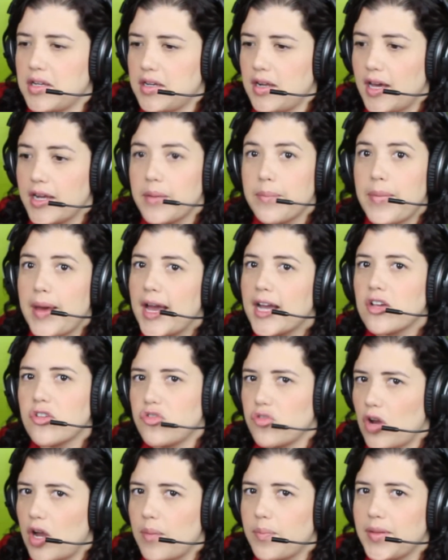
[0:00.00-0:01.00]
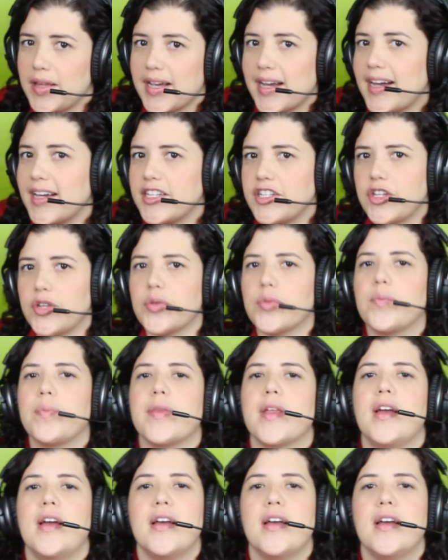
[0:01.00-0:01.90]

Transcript: and not a backdrop like I do,